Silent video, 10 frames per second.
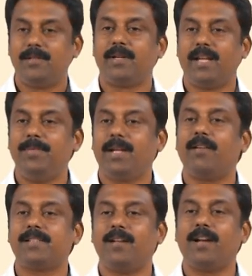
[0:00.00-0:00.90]
to keep the
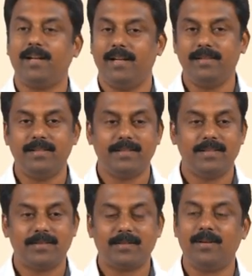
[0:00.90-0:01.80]
constant arc length.
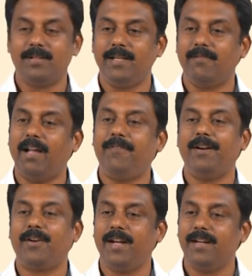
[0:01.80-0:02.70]
So, the wire
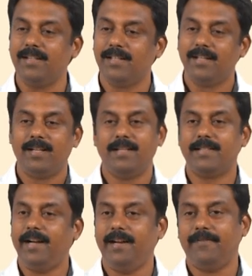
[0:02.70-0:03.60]
feed rate is
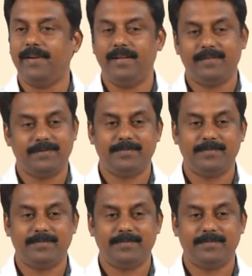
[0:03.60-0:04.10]
identified,